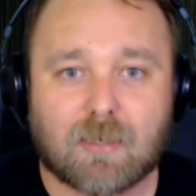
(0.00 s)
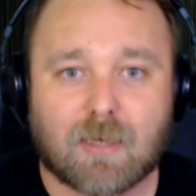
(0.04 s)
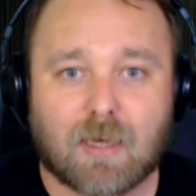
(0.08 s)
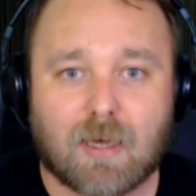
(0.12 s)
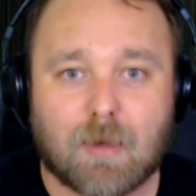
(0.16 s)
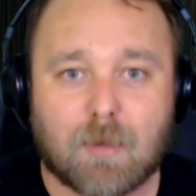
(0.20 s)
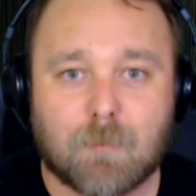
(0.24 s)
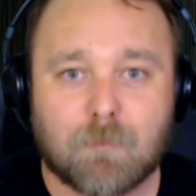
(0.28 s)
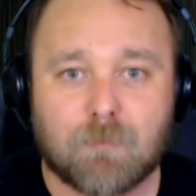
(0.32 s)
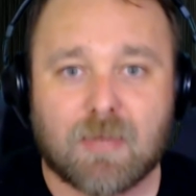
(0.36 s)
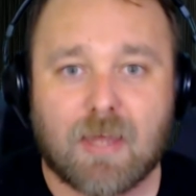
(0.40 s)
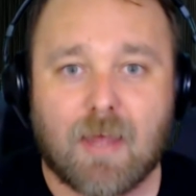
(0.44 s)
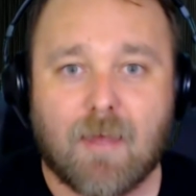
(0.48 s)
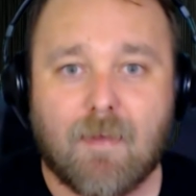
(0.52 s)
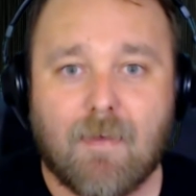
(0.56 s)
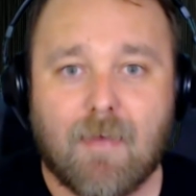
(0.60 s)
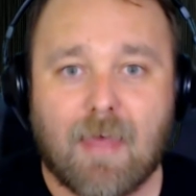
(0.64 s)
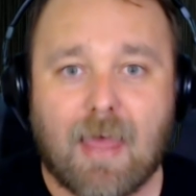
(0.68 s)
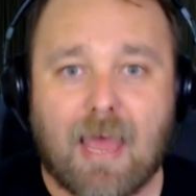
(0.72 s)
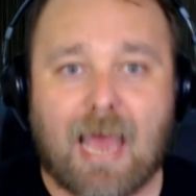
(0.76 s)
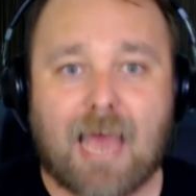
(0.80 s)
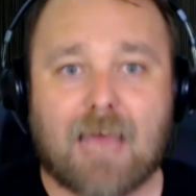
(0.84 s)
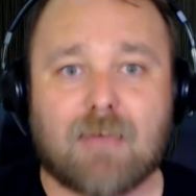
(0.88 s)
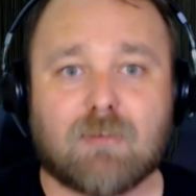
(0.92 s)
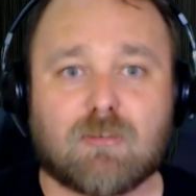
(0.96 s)

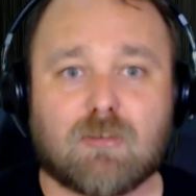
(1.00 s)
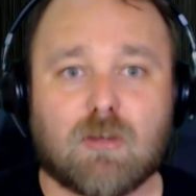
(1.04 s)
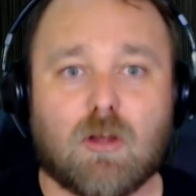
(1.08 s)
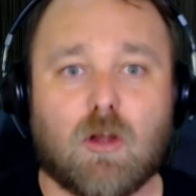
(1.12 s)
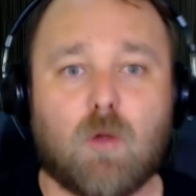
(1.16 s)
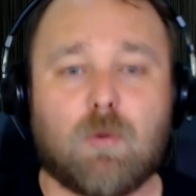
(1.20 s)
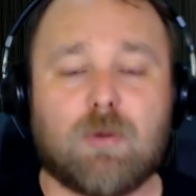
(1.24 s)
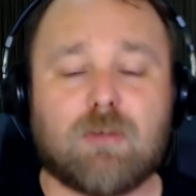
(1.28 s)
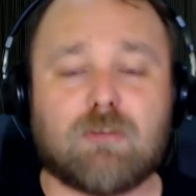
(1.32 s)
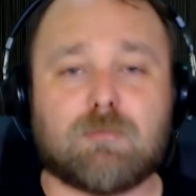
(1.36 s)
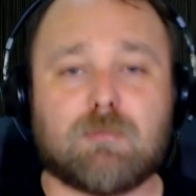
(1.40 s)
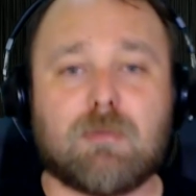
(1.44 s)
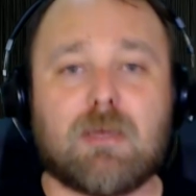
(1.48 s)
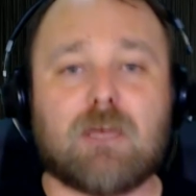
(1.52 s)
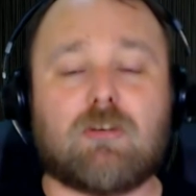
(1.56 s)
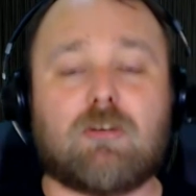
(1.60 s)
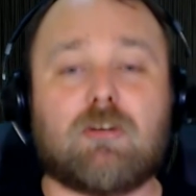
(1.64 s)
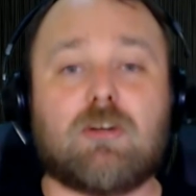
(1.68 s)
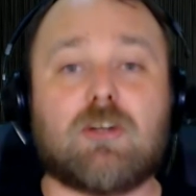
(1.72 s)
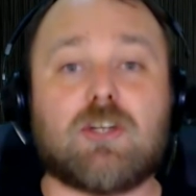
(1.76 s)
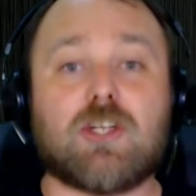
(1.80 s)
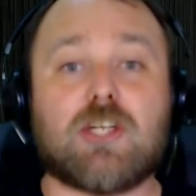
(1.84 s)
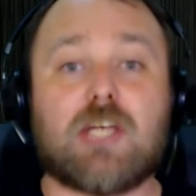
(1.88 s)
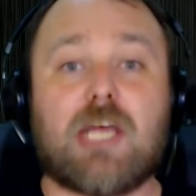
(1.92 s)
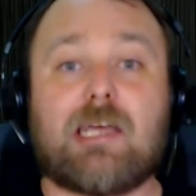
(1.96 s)
As always, make
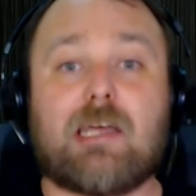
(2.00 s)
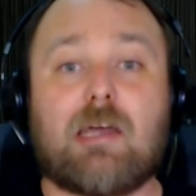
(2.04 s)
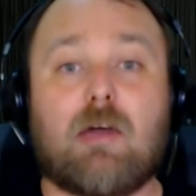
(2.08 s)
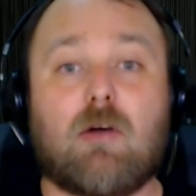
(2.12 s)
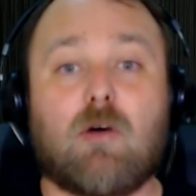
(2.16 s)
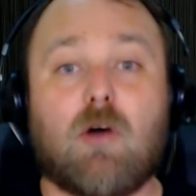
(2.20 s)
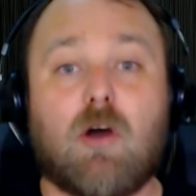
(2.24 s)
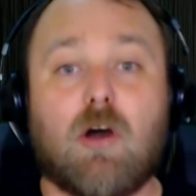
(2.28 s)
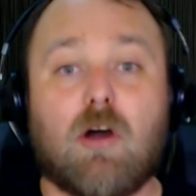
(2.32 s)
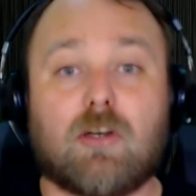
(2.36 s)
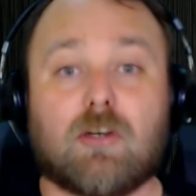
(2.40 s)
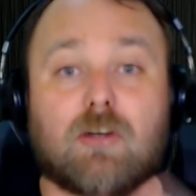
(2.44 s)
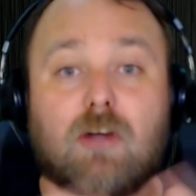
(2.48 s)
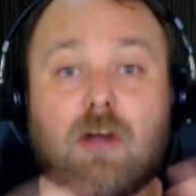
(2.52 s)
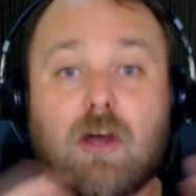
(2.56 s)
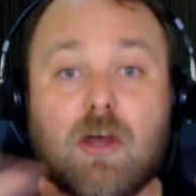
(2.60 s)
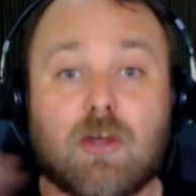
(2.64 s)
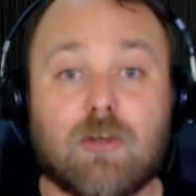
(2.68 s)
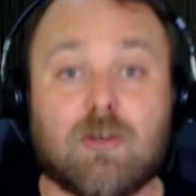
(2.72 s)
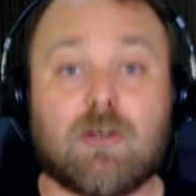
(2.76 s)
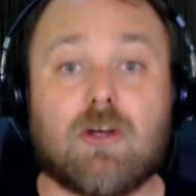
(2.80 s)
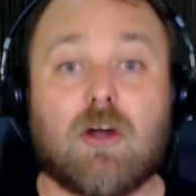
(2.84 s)
sure to check out all our other